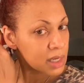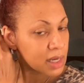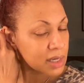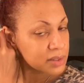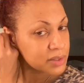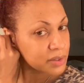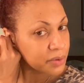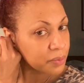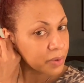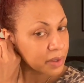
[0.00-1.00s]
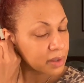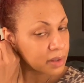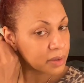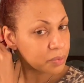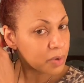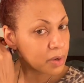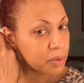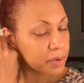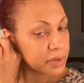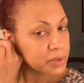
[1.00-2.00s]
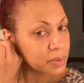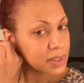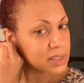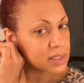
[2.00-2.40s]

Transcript: I'll start working on a row or a twist,